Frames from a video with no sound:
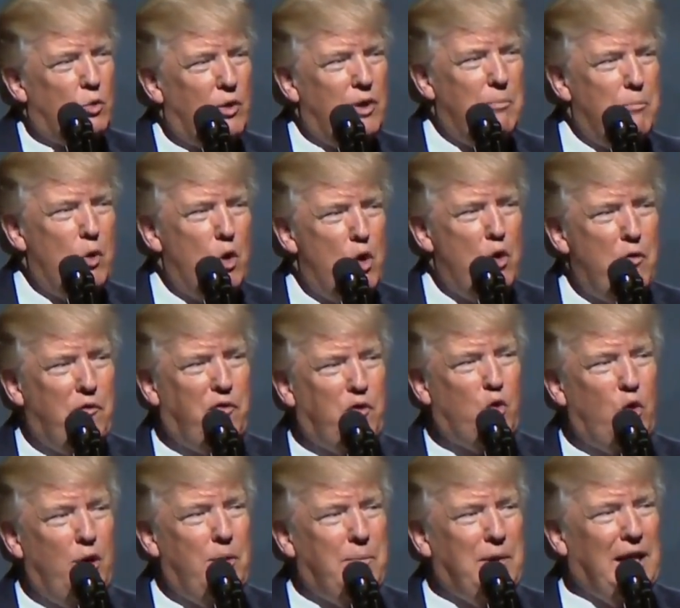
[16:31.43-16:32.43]
remove
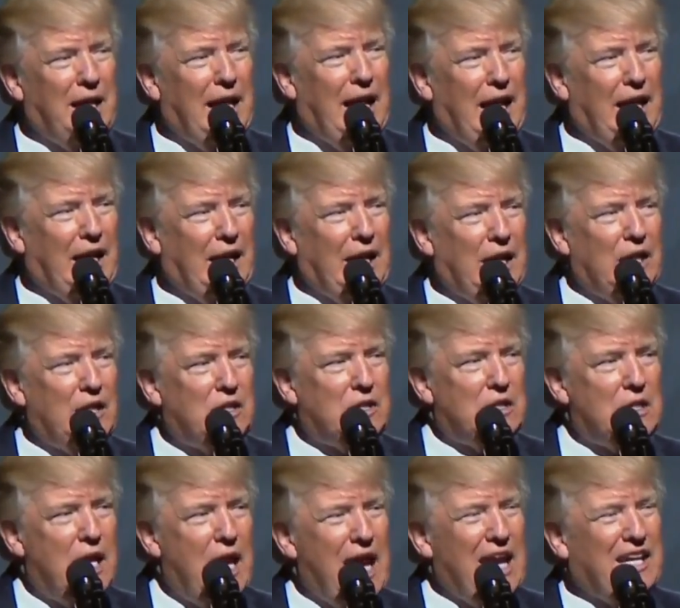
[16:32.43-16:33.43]
criminal
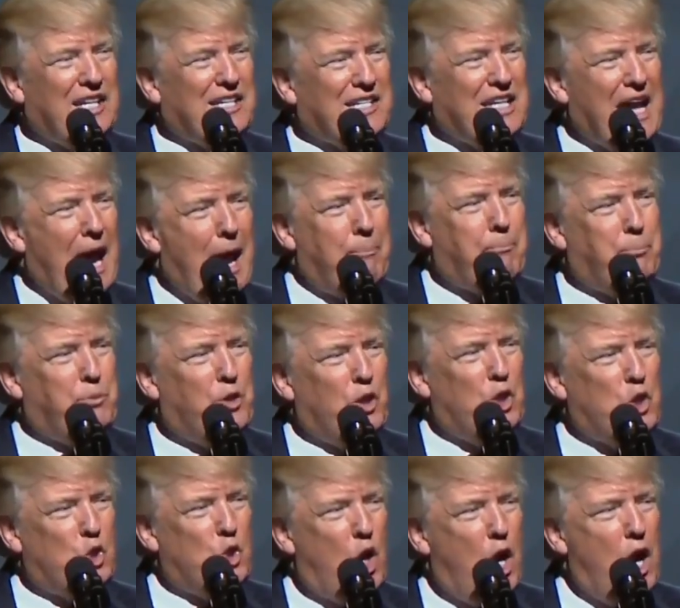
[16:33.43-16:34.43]
aliens, and stop
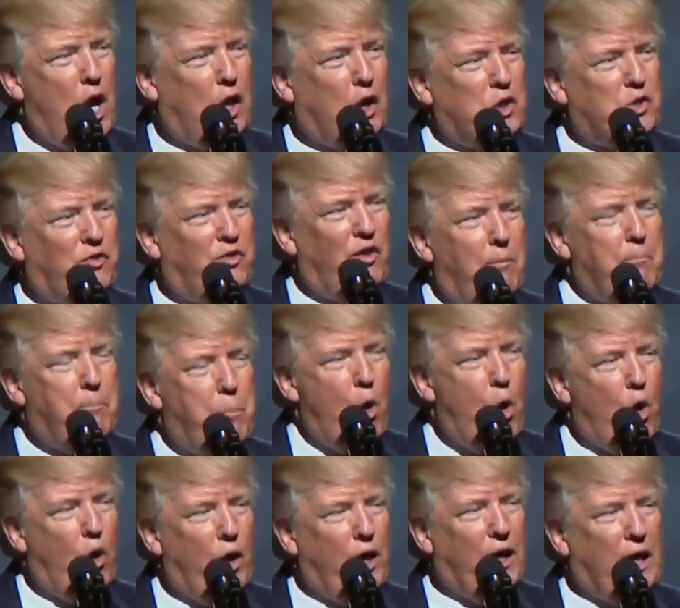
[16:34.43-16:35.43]
the drugs from
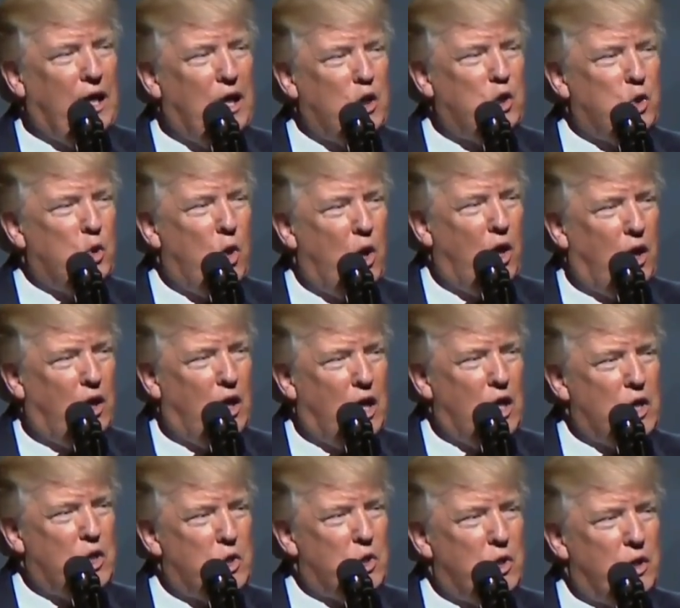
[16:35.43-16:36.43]
pouring into our
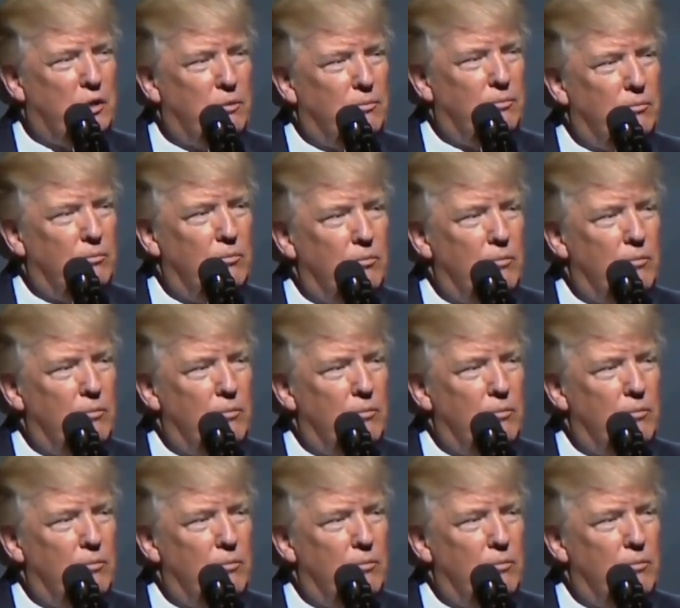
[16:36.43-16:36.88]
country.